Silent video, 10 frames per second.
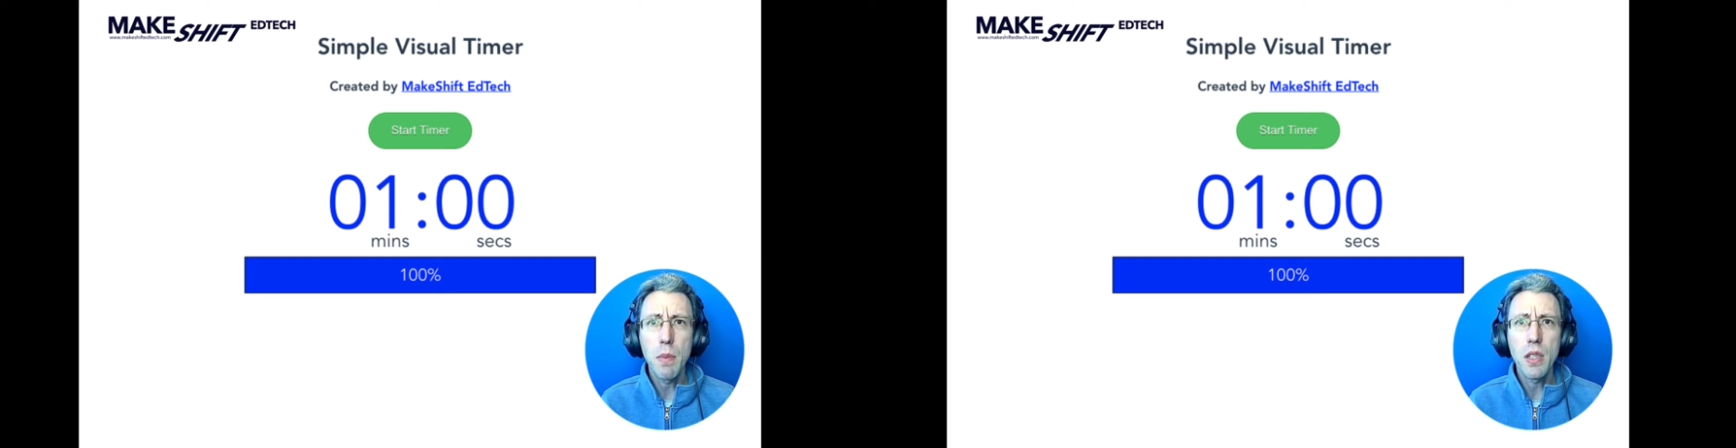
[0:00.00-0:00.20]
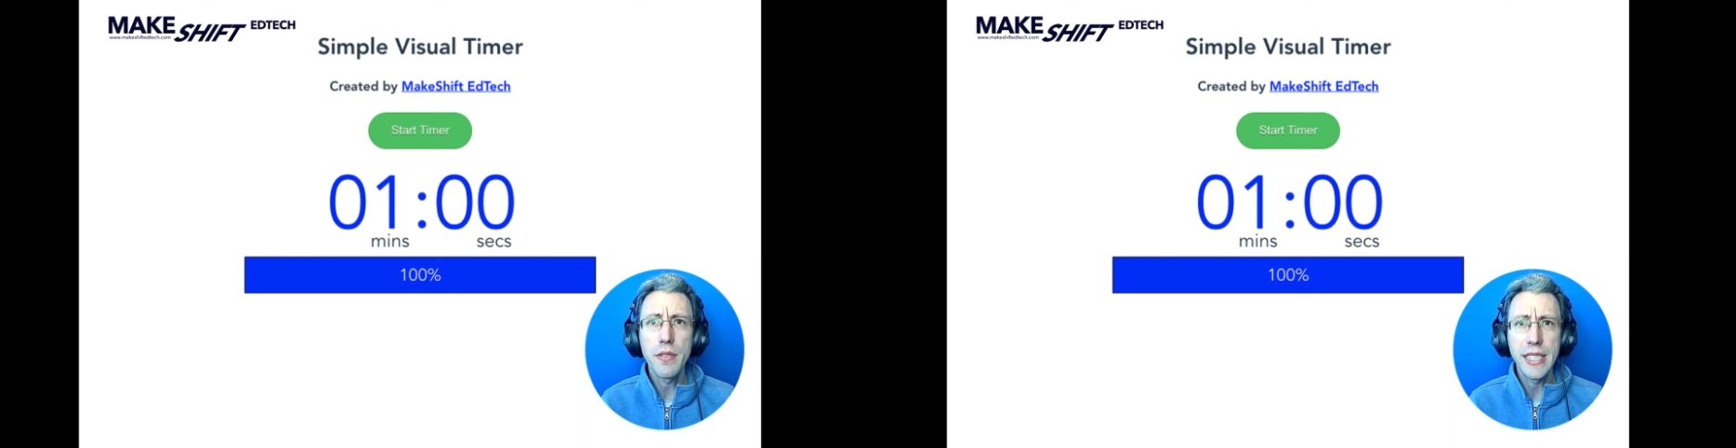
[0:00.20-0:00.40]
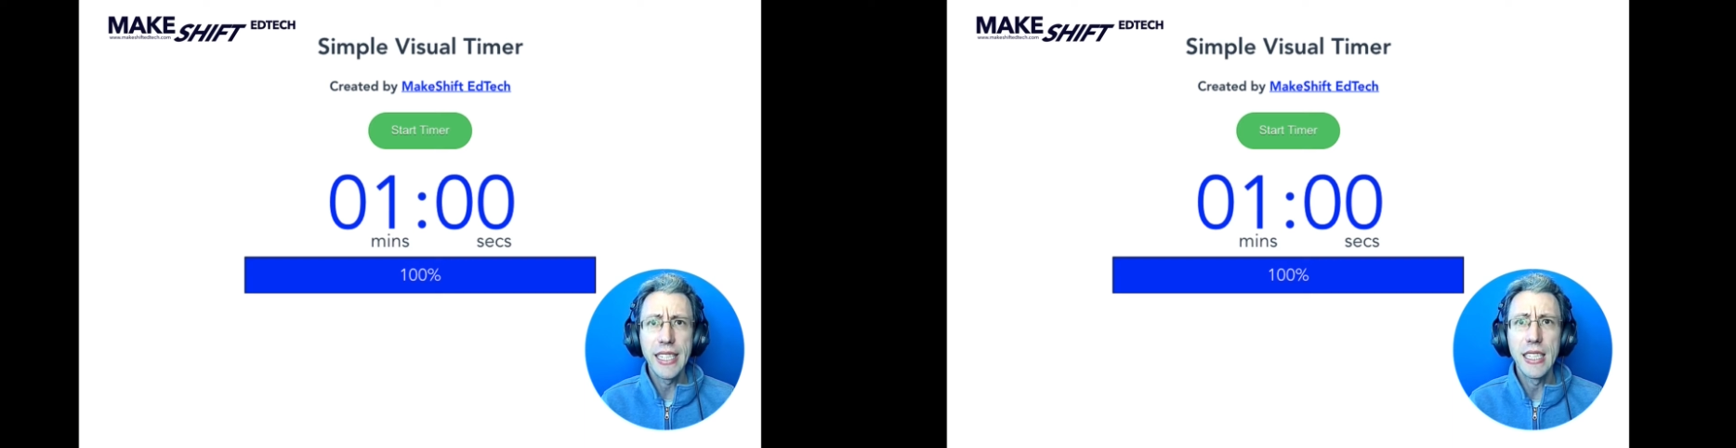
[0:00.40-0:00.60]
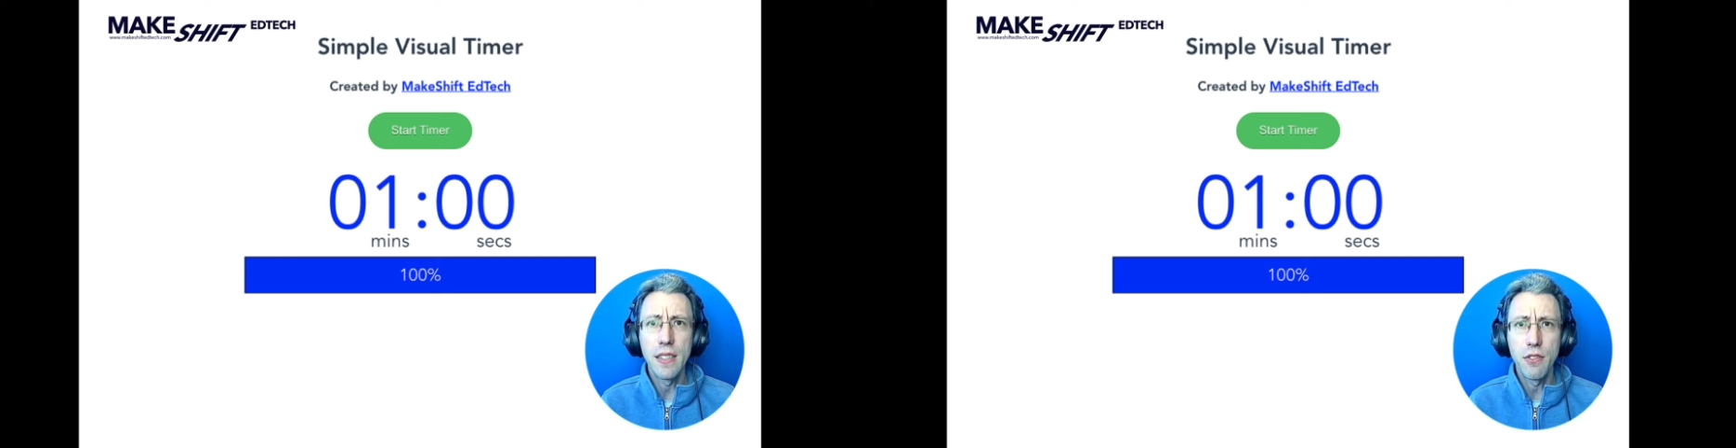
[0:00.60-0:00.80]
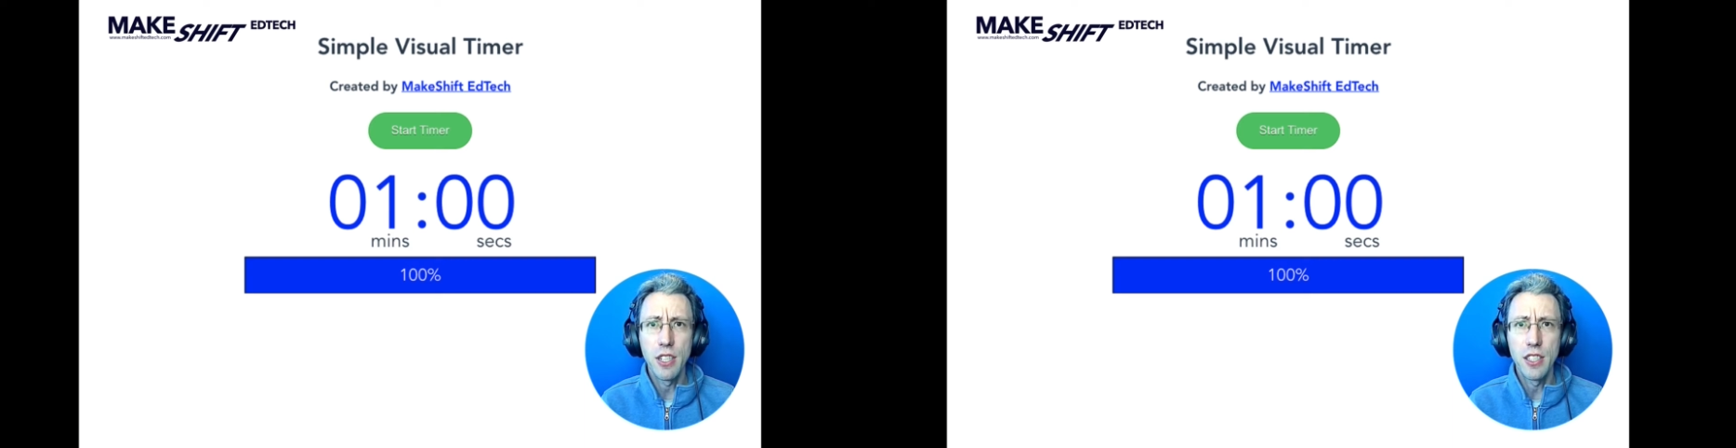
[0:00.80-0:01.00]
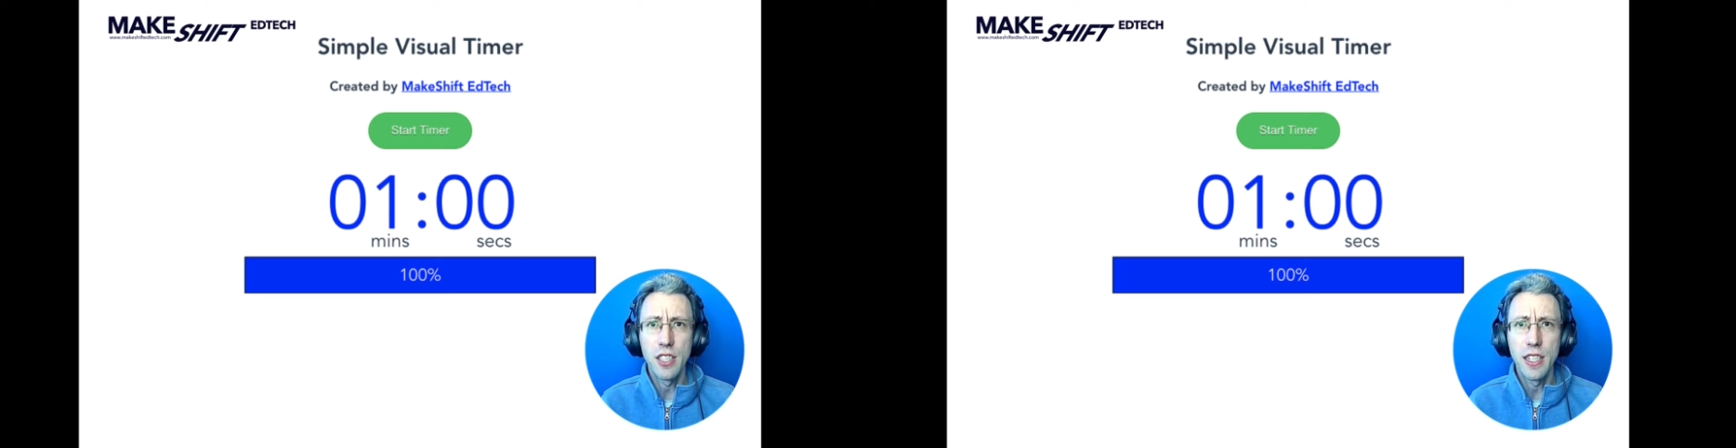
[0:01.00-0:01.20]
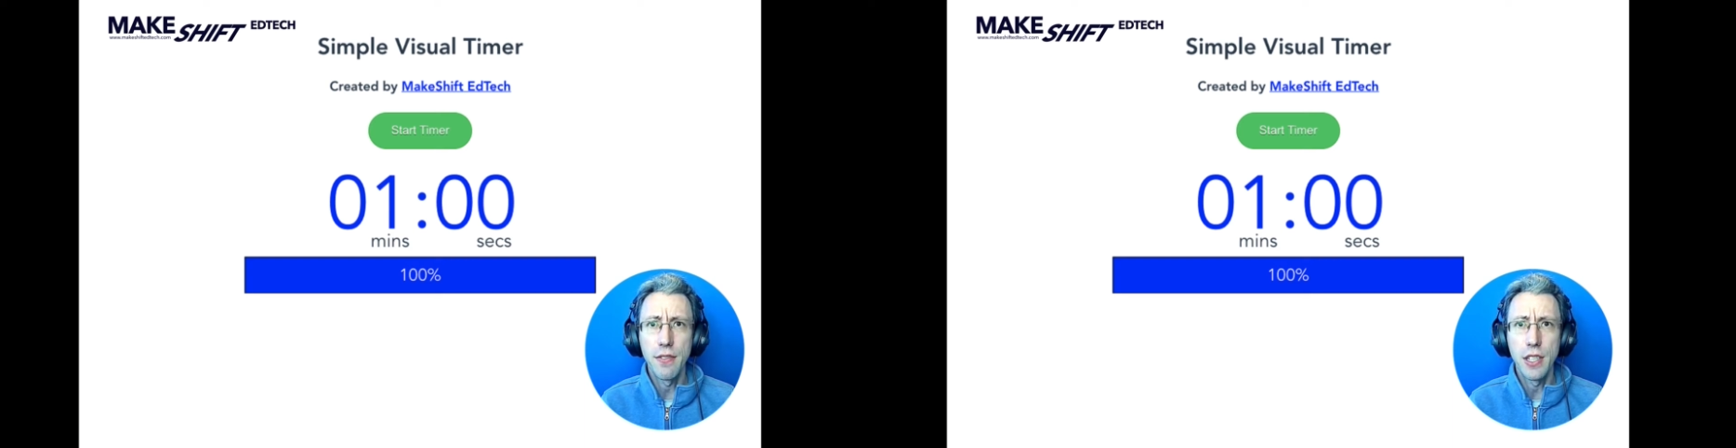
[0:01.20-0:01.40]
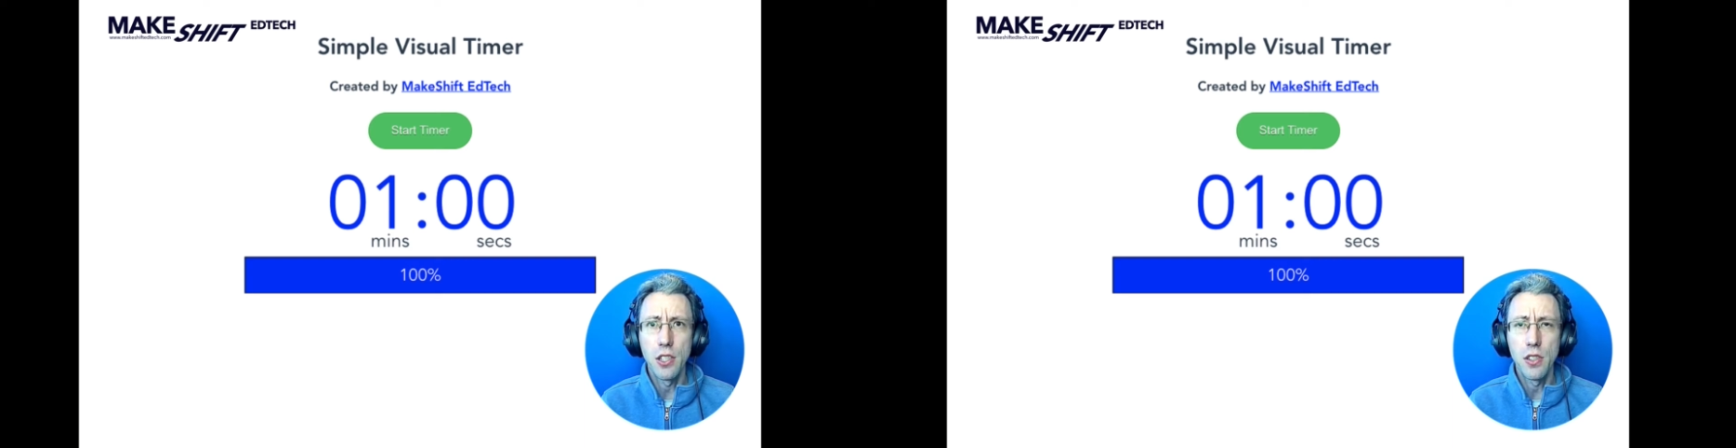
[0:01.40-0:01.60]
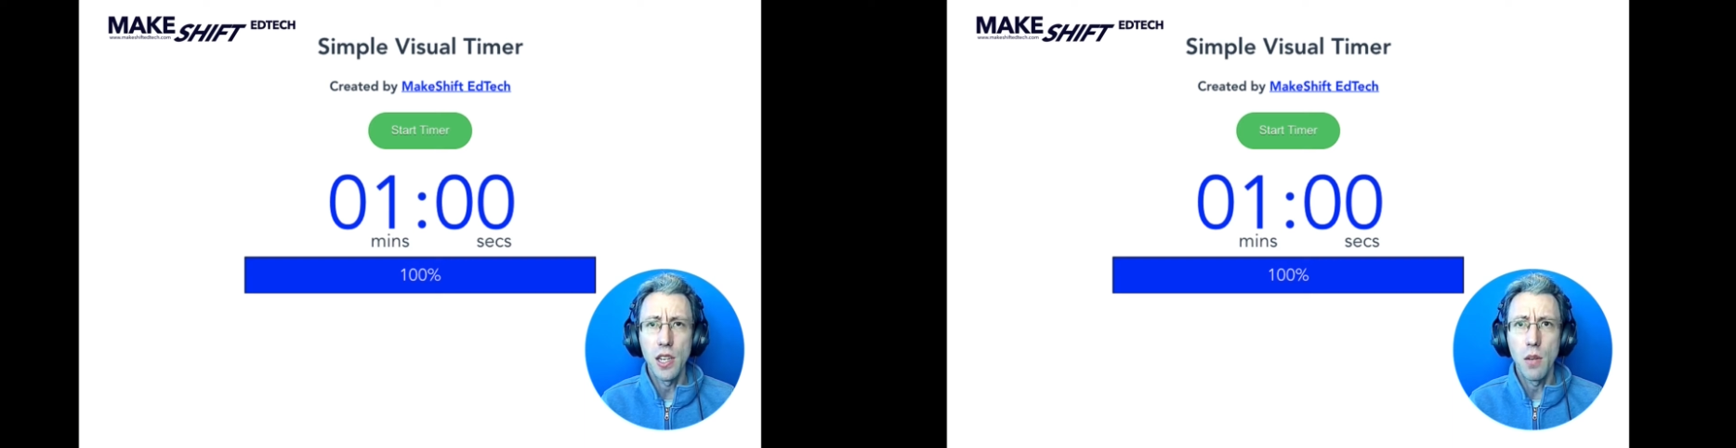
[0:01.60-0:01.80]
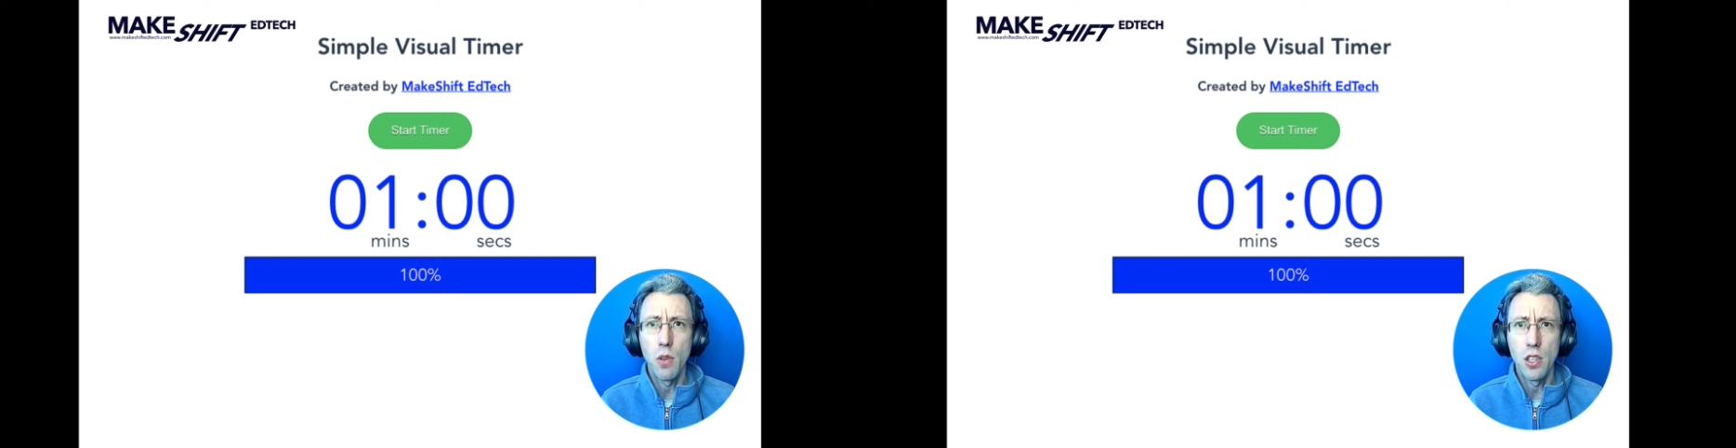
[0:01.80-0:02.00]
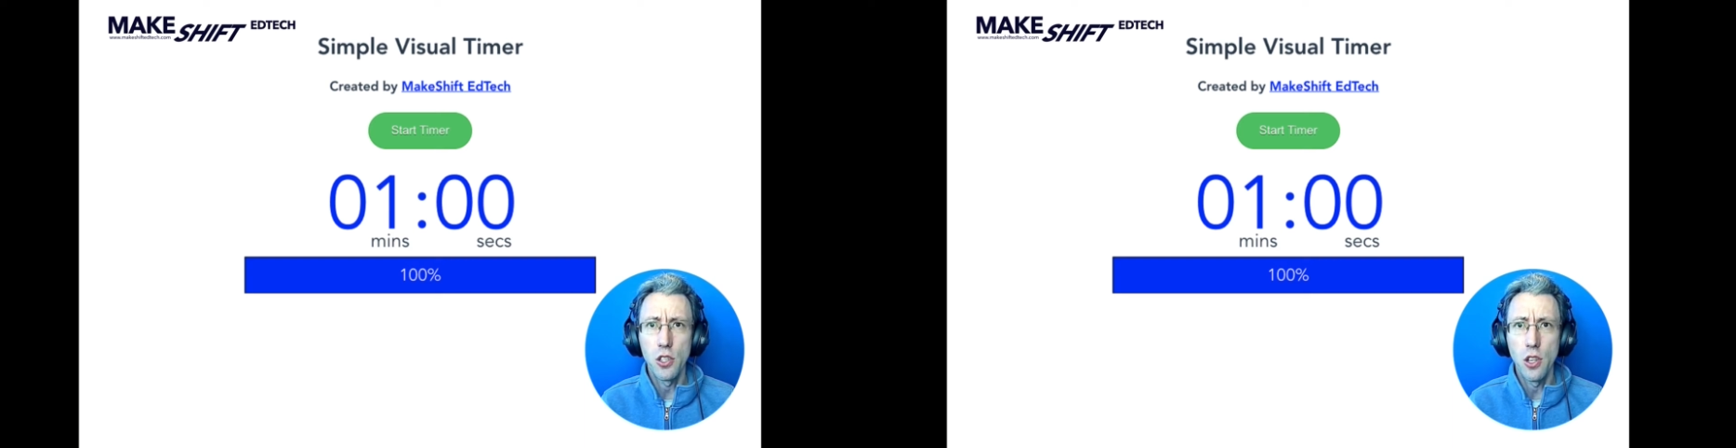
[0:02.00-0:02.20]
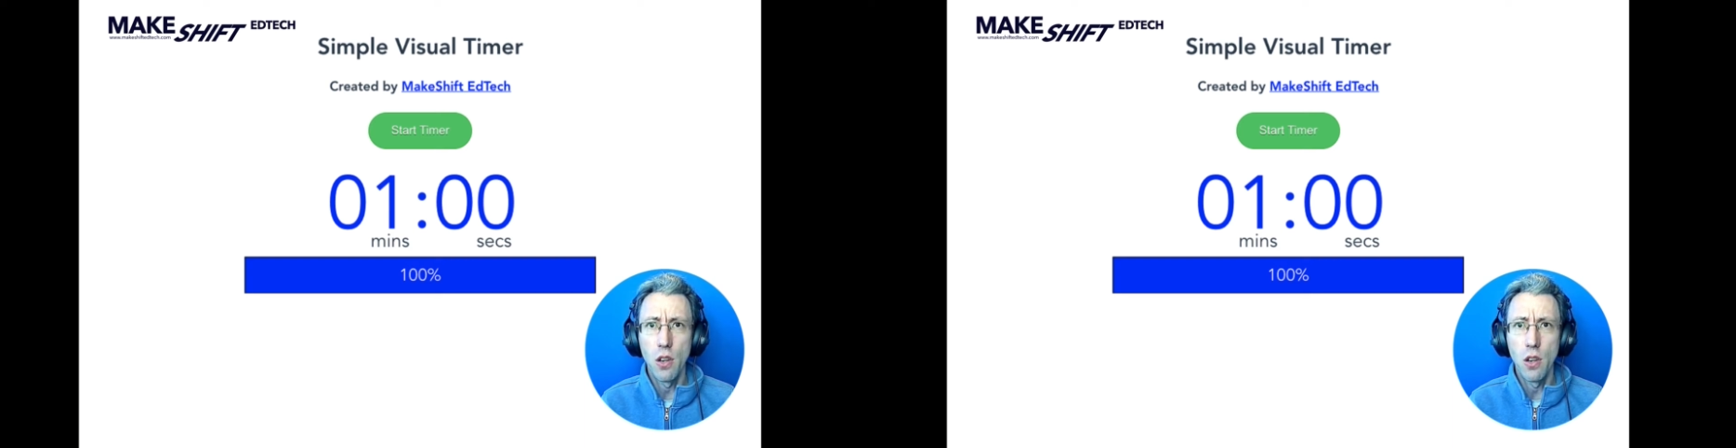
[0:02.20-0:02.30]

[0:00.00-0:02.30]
of key differentiating features that I want to show.